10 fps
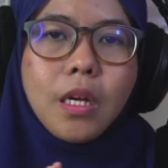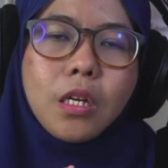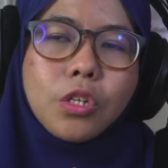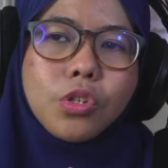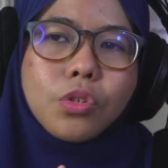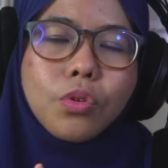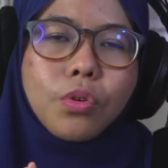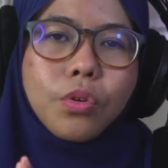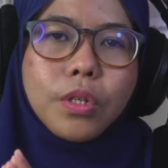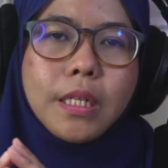
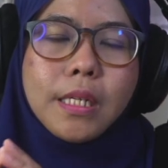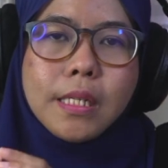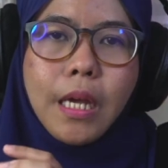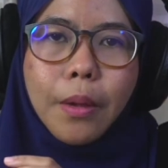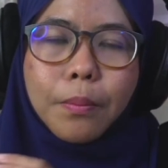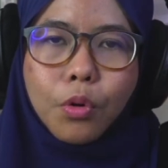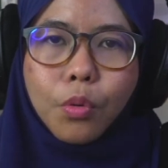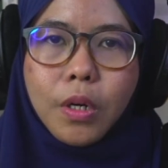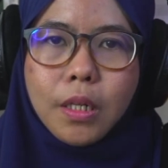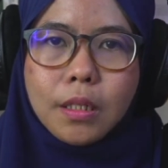So this guidebook
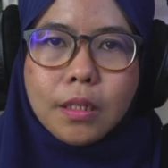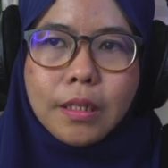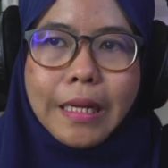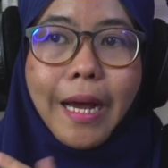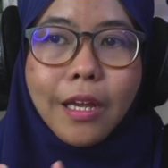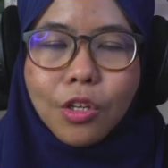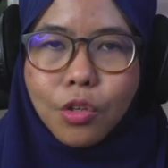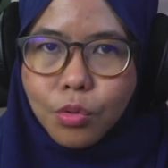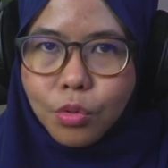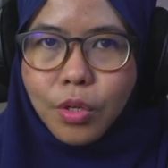will guide
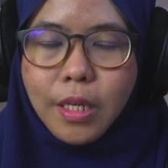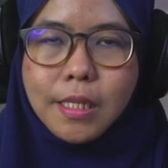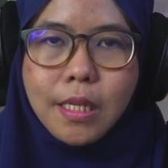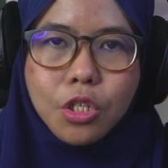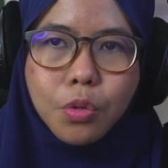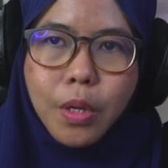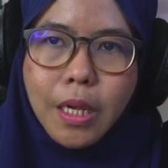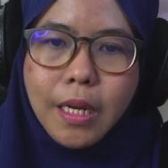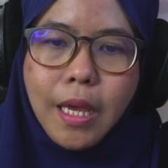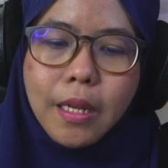you in such a
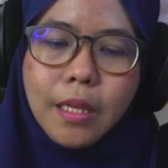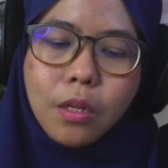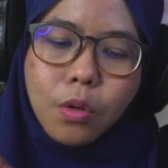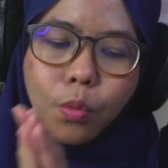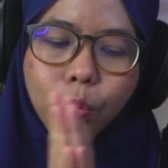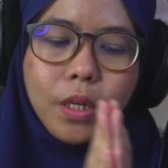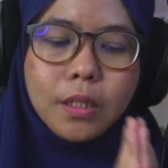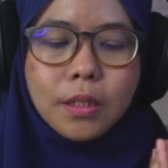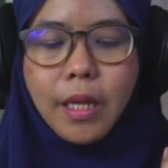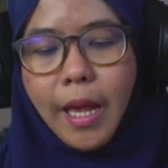way that it
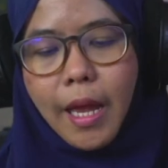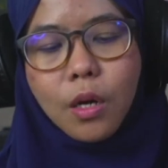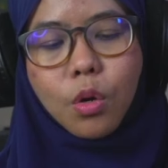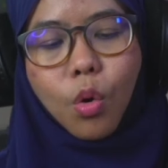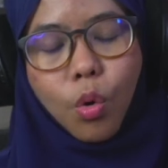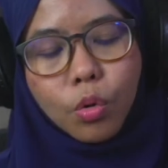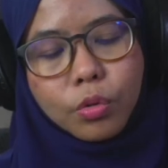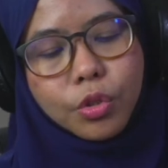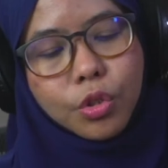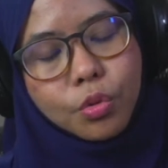will
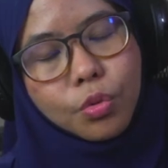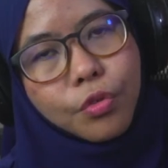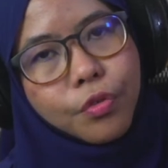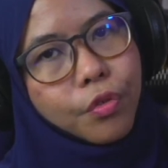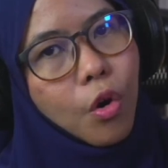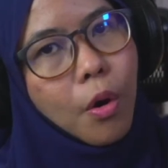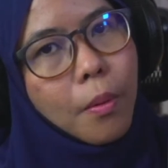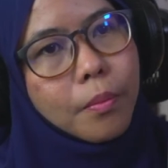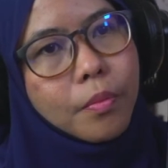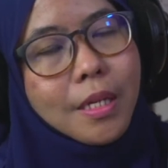handhold you
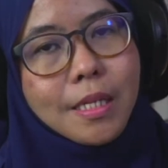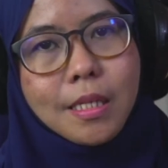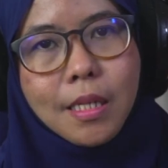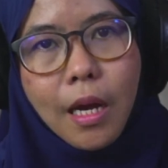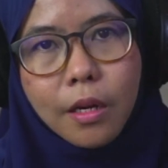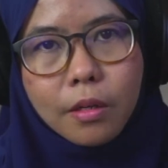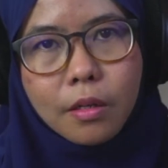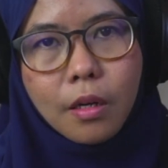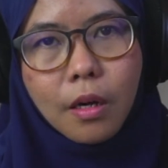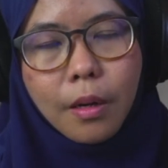from the start,
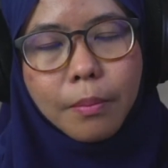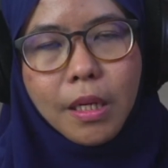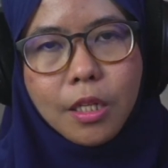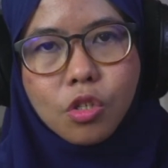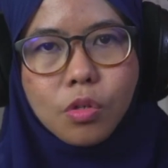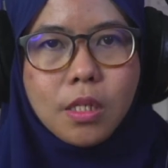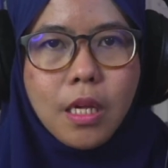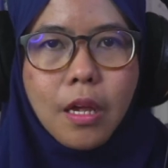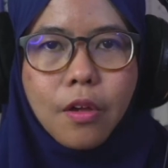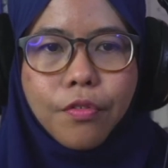meaning to
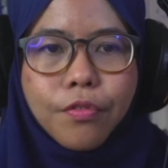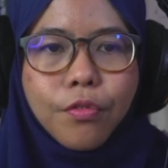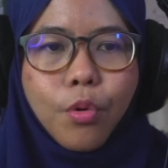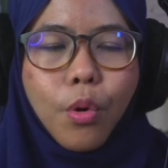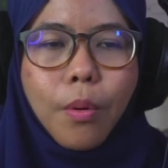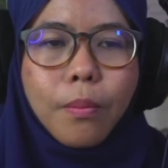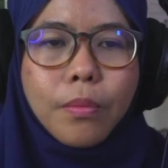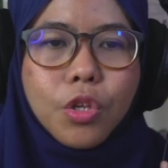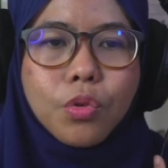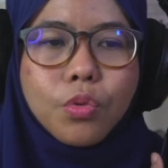say from
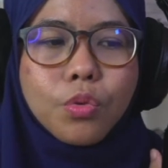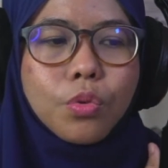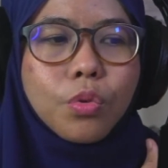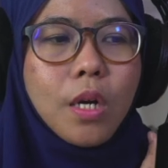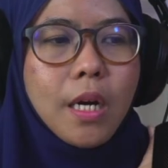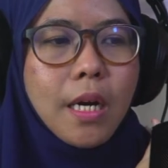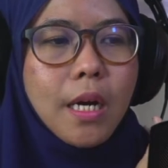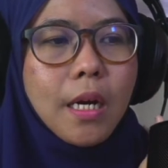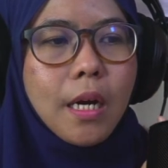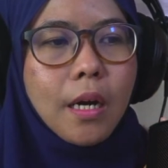you
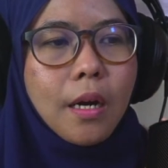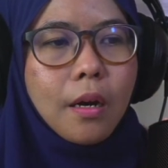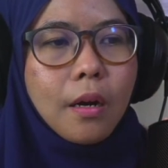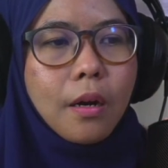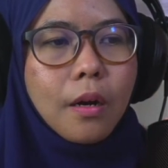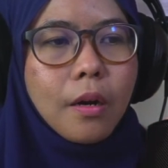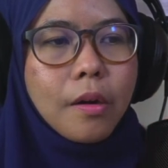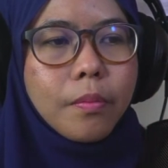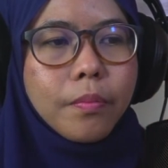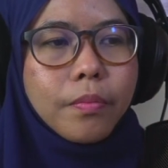
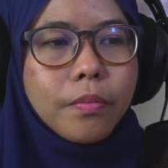um,